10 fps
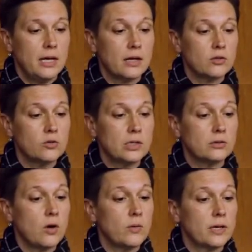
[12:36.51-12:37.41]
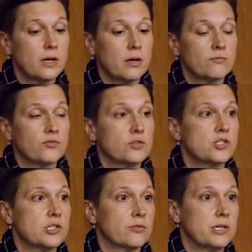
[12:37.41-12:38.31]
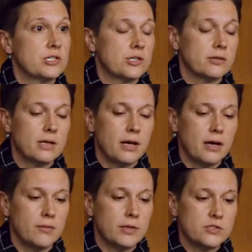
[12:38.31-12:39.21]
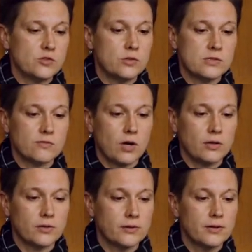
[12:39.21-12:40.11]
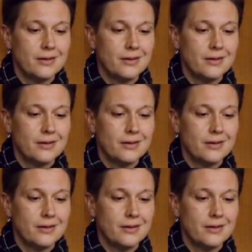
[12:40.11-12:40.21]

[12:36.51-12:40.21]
including low-income, first-generation, um, and students of color.